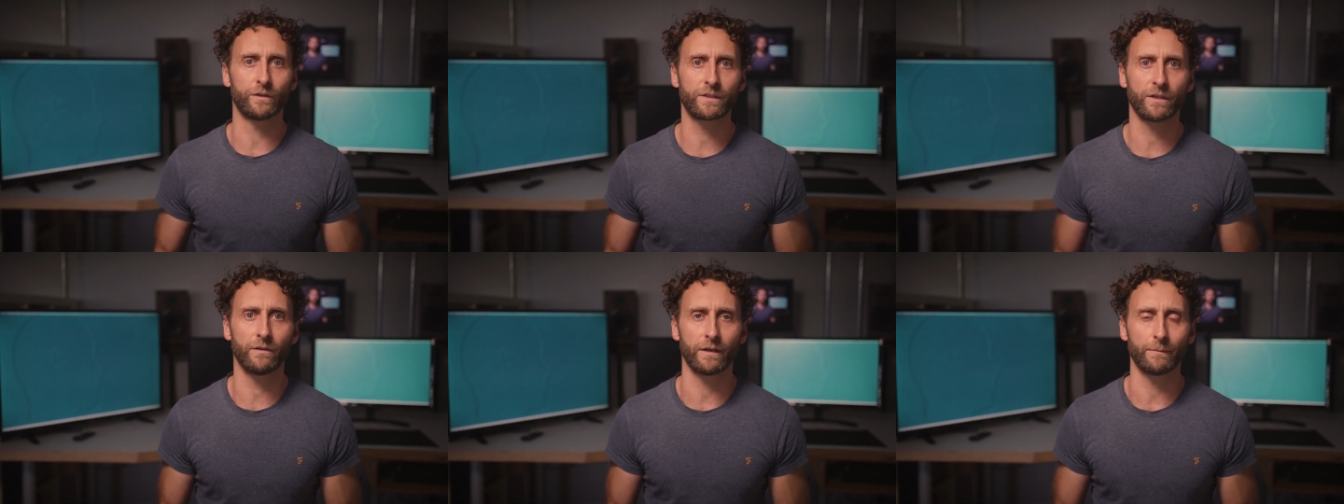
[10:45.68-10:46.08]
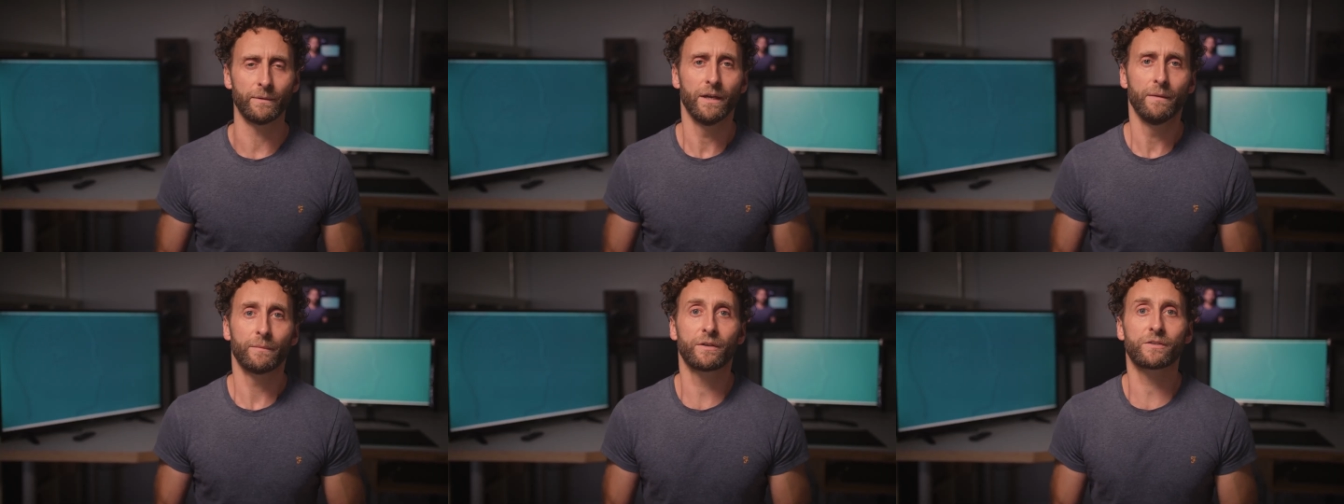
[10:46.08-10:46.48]
the time
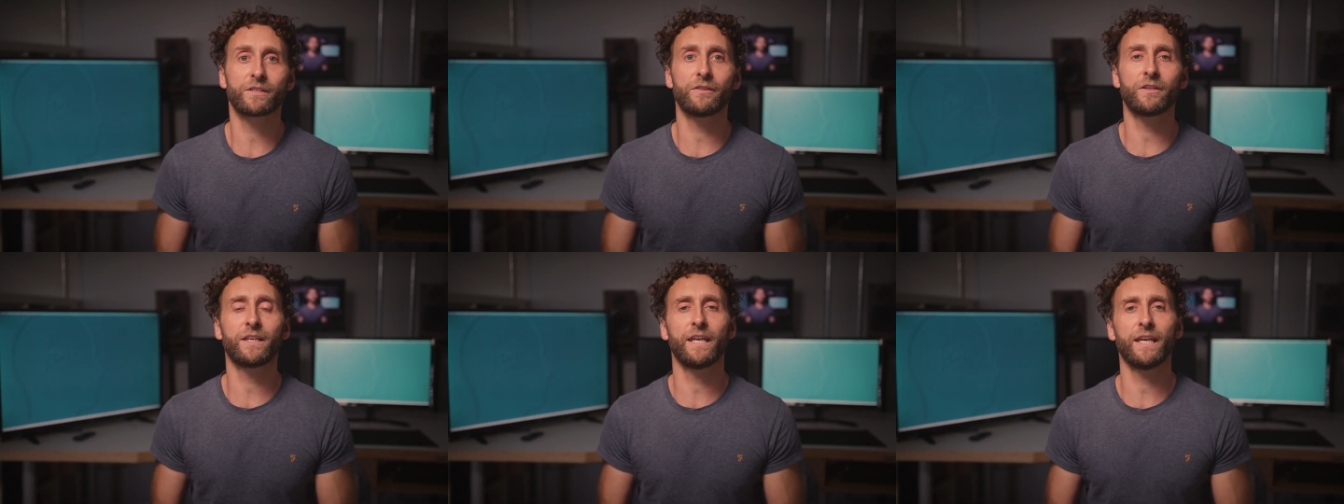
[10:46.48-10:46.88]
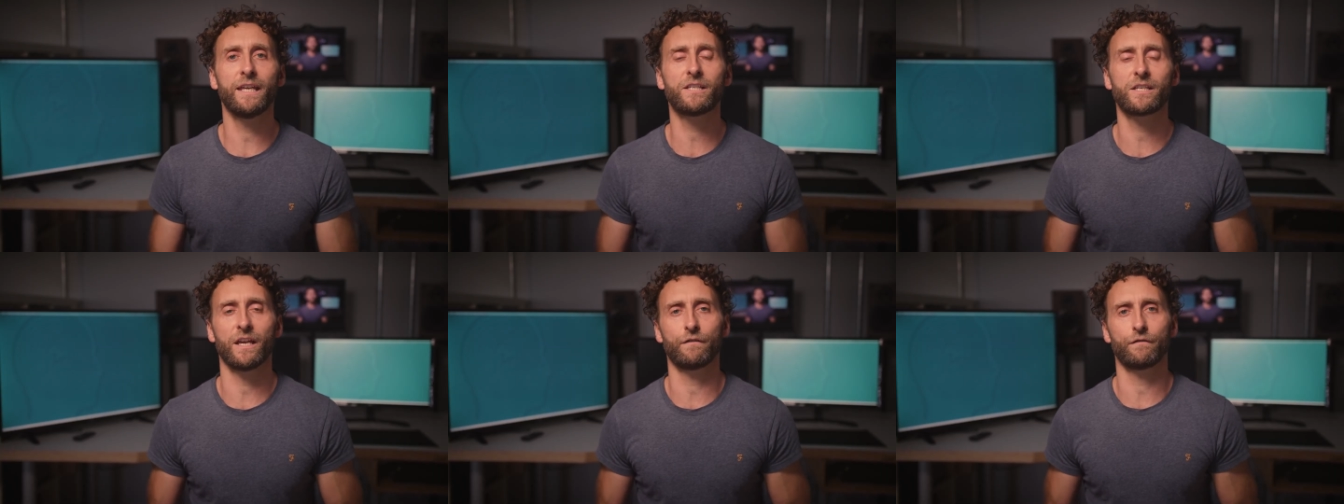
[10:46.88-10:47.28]
because they're the key
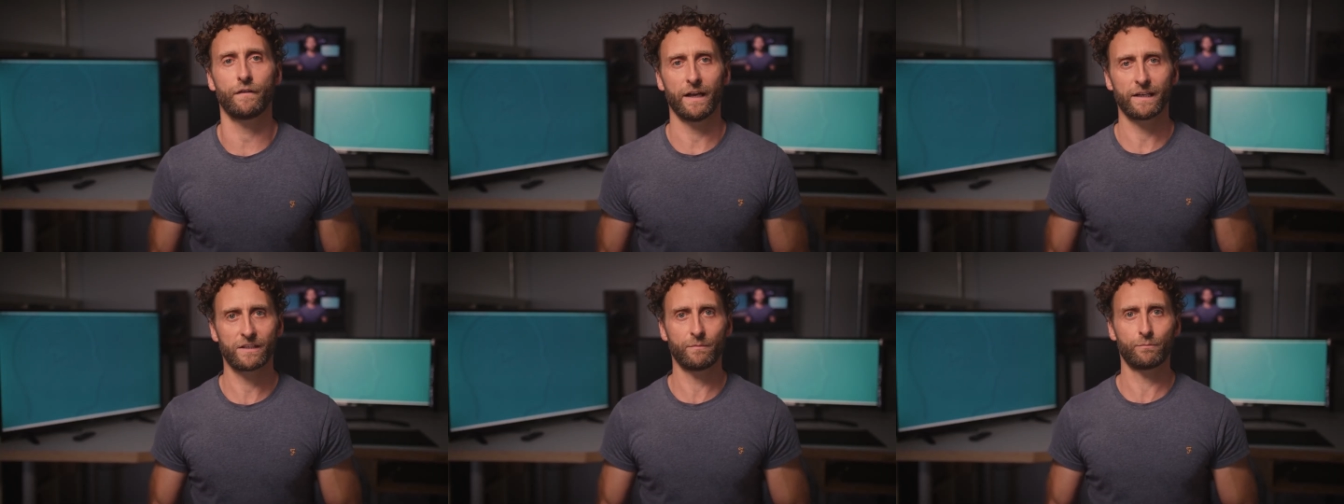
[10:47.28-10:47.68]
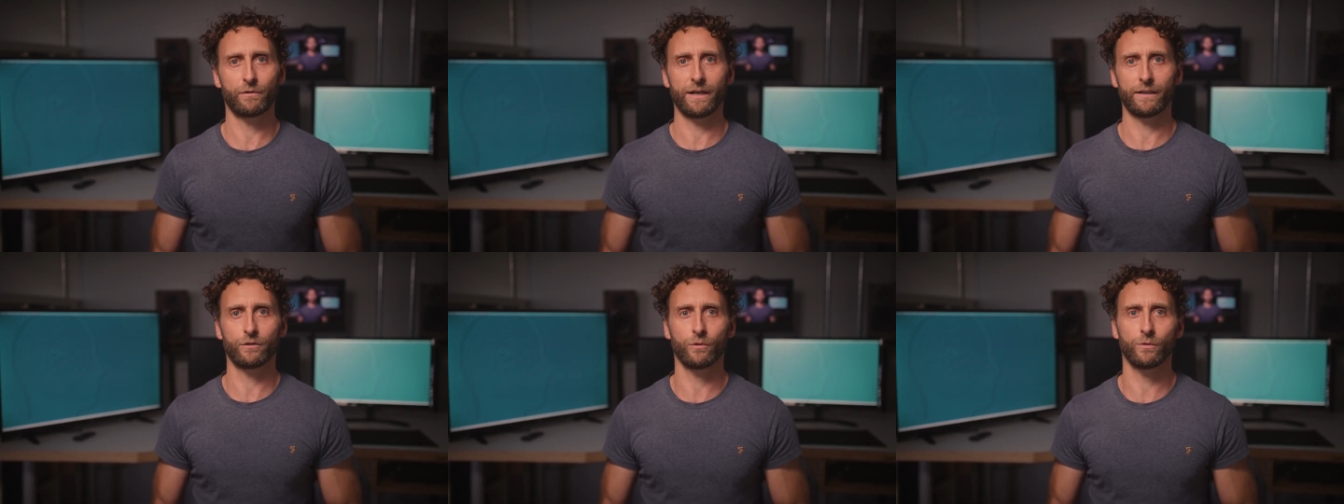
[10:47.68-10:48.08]
to effective
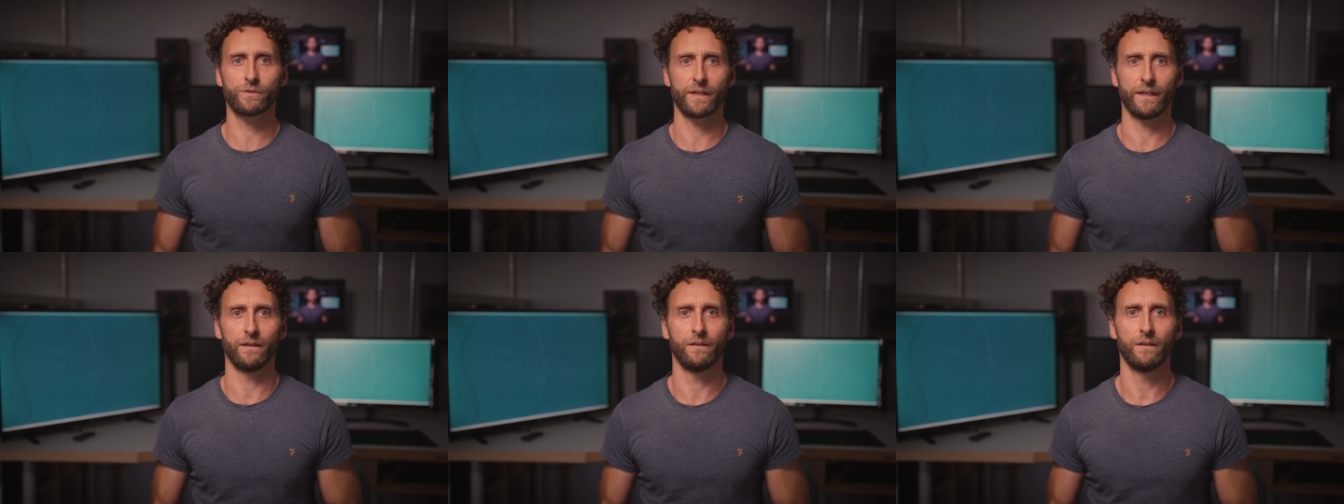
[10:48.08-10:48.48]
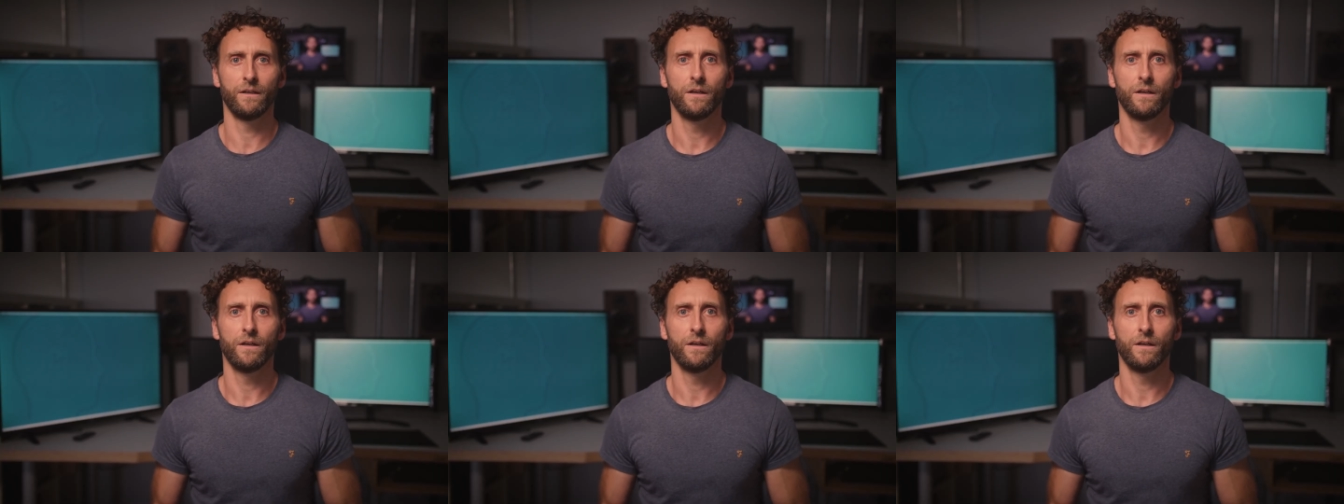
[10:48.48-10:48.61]
brand content.